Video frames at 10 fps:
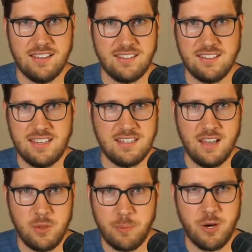in
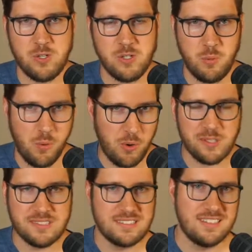other parts of the
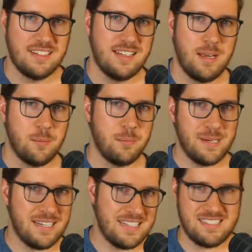world,
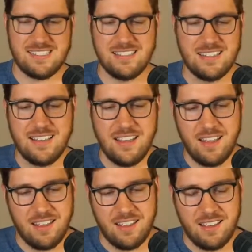but
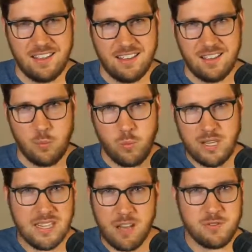we
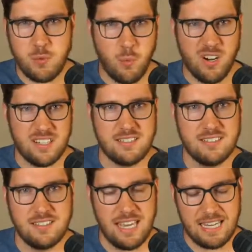love to work.
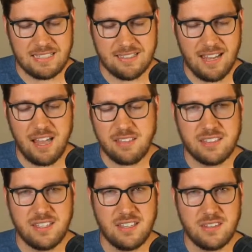And I
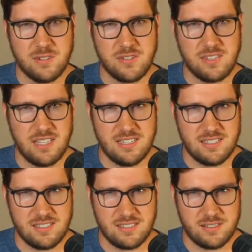think there's
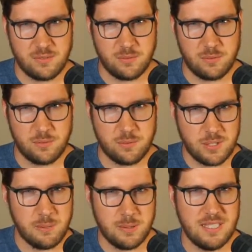this
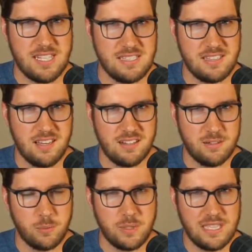rooted place there.
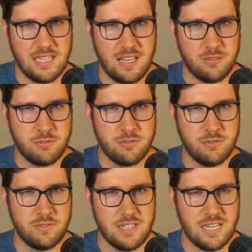We love
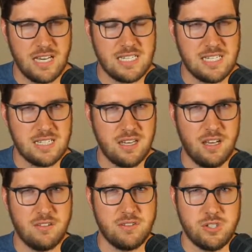the idea
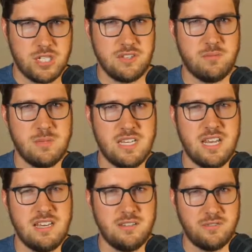of achievement
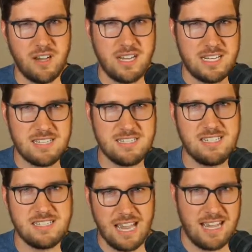and finding
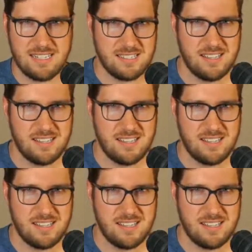success.